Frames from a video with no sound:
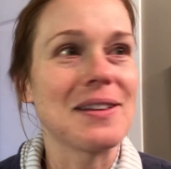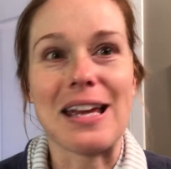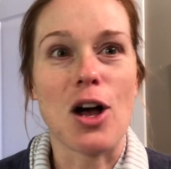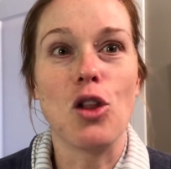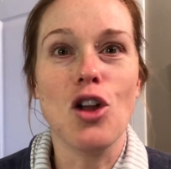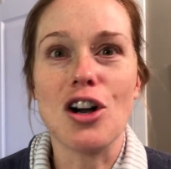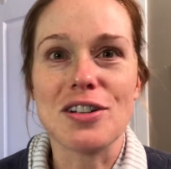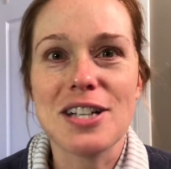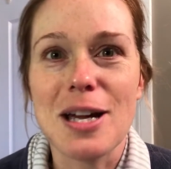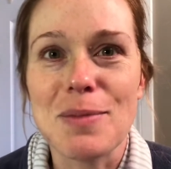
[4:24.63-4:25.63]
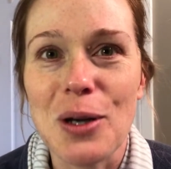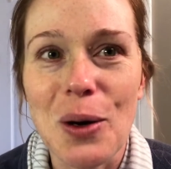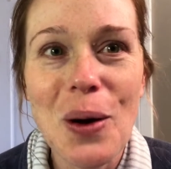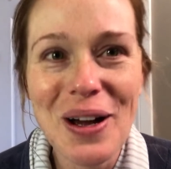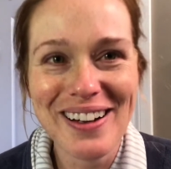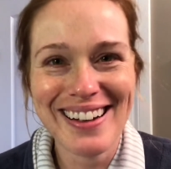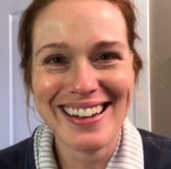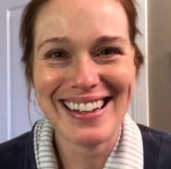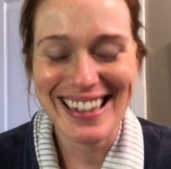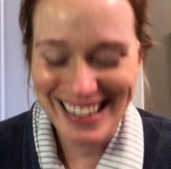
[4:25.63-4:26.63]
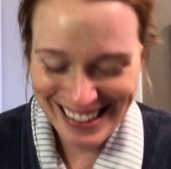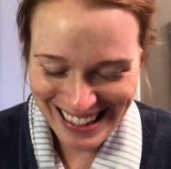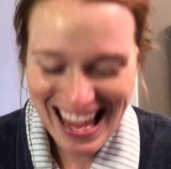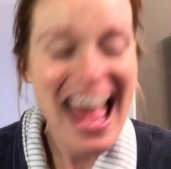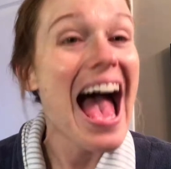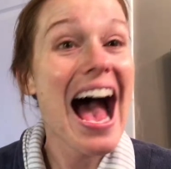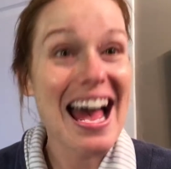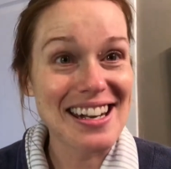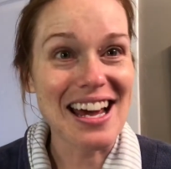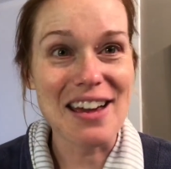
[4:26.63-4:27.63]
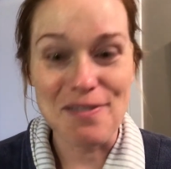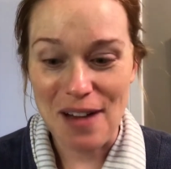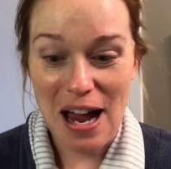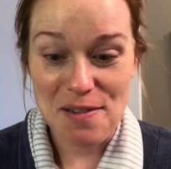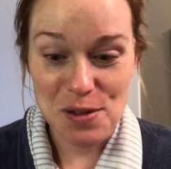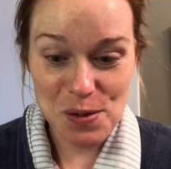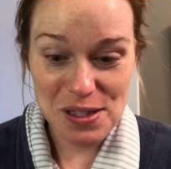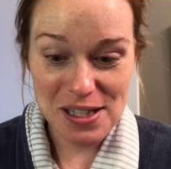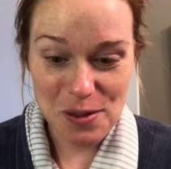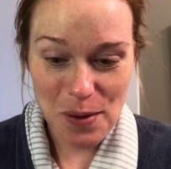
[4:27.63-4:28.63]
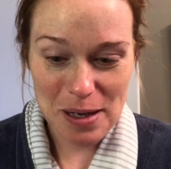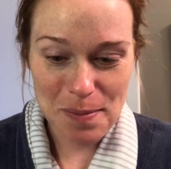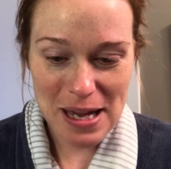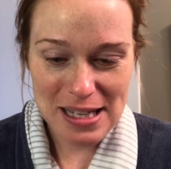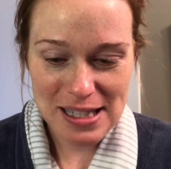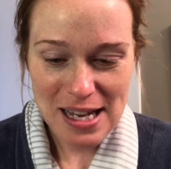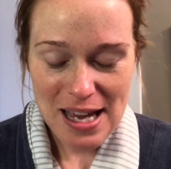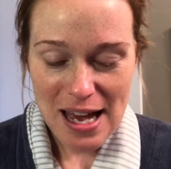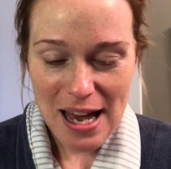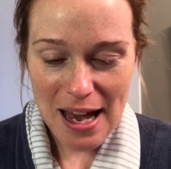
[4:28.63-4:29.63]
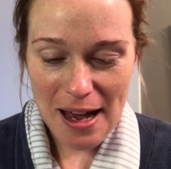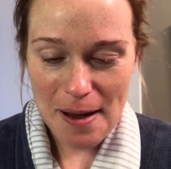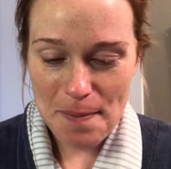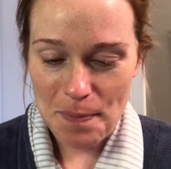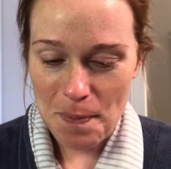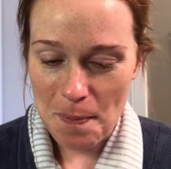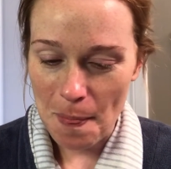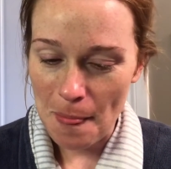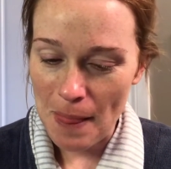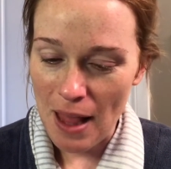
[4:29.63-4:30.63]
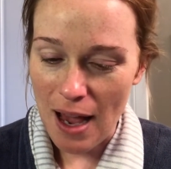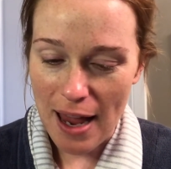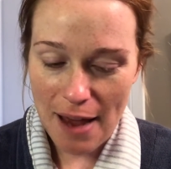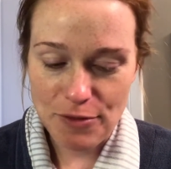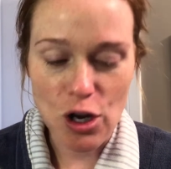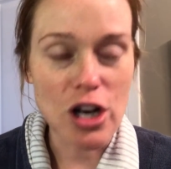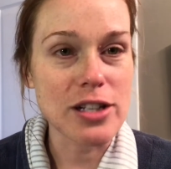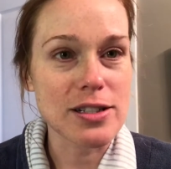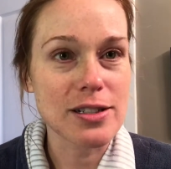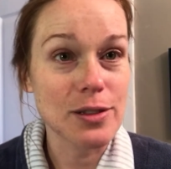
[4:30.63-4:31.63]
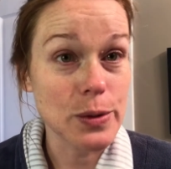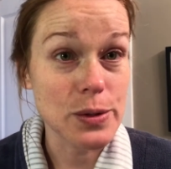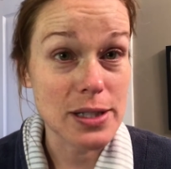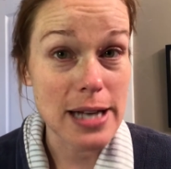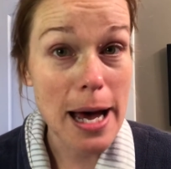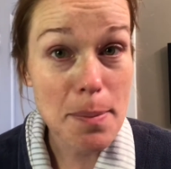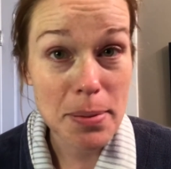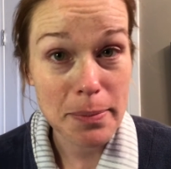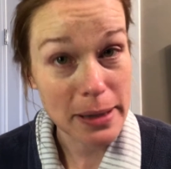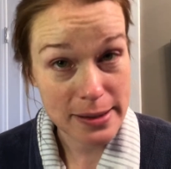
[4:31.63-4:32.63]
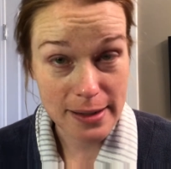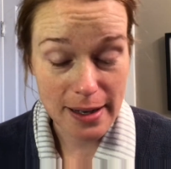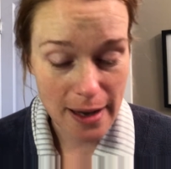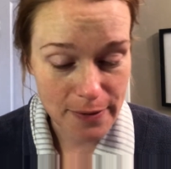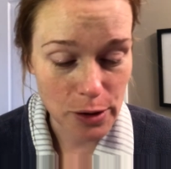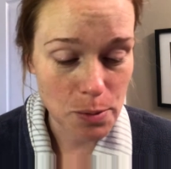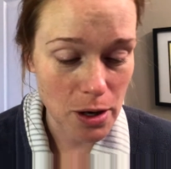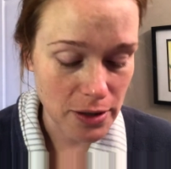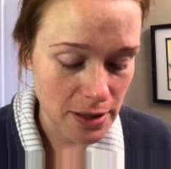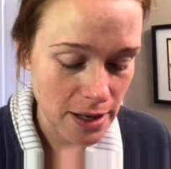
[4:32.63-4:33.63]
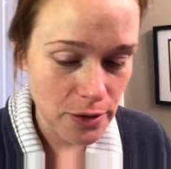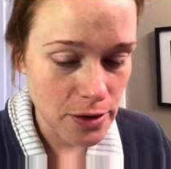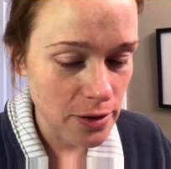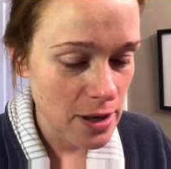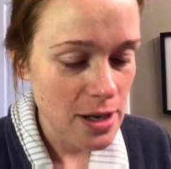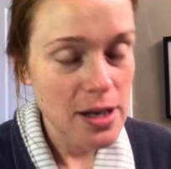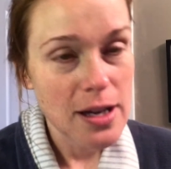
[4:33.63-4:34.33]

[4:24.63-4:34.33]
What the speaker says: like a long time ago. And I've used it quite a bit. I have not used it up because I have other